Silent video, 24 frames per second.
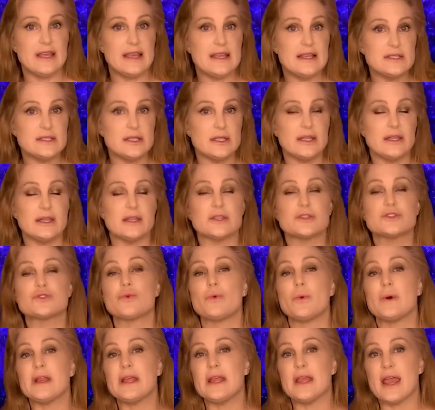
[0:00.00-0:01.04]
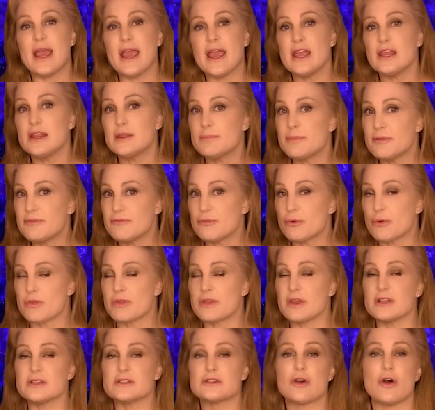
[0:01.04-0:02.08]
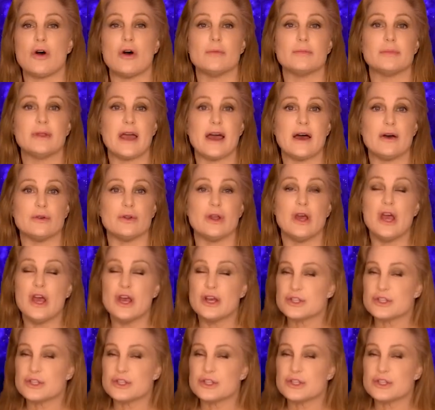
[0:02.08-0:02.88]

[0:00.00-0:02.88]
easily the 28th before things calm down.